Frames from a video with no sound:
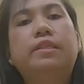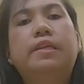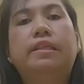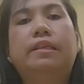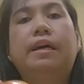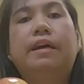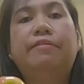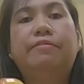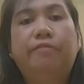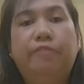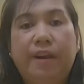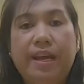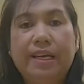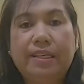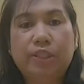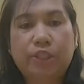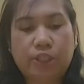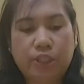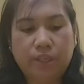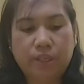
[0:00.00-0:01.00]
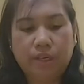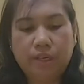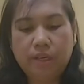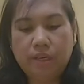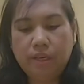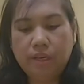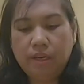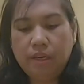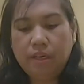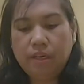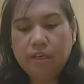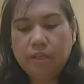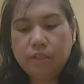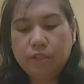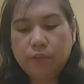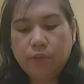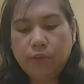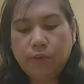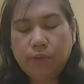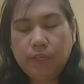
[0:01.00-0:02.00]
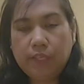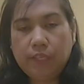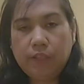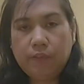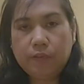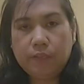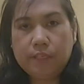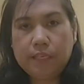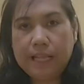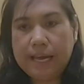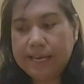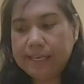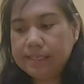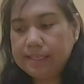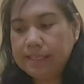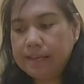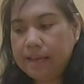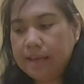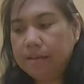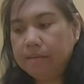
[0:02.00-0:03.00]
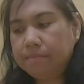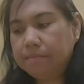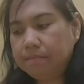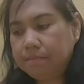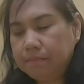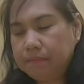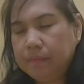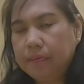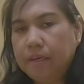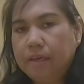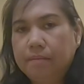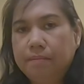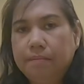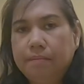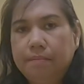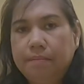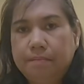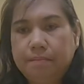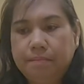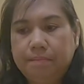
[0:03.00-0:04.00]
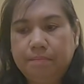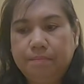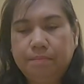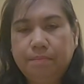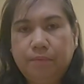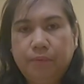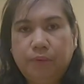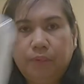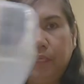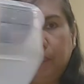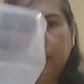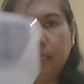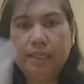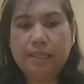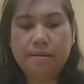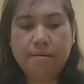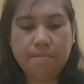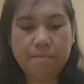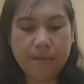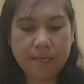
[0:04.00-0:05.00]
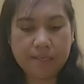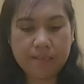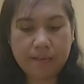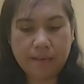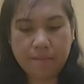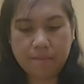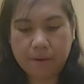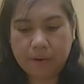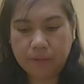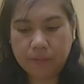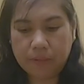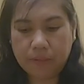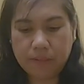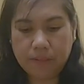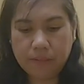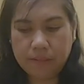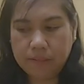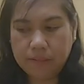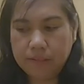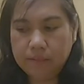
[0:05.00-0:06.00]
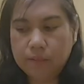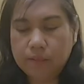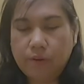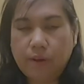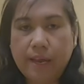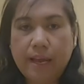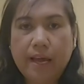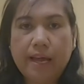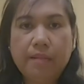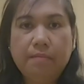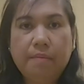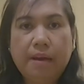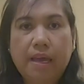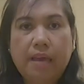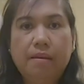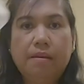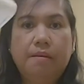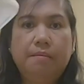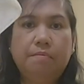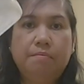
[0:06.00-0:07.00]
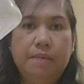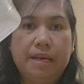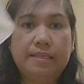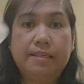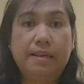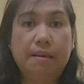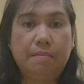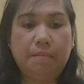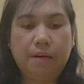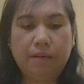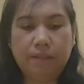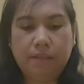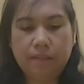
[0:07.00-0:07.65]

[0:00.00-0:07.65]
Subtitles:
that are fresh, so you need to slice them and put it in the mixing bowl. So I had my mixing bowl.